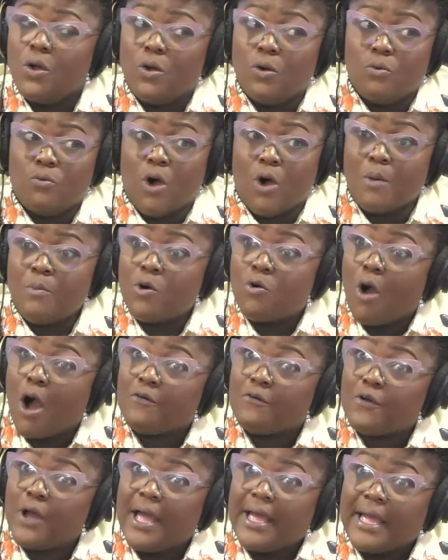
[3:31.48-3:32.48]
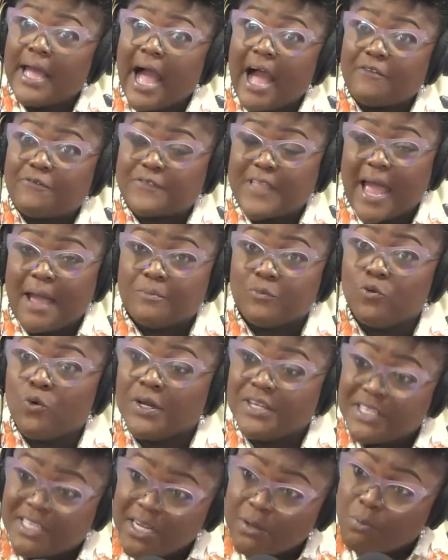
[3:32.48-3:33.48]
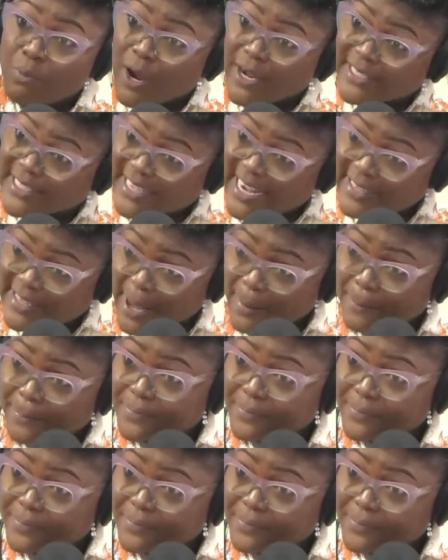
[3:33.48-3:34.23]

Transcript: Wamuko half time. What did he boys not him?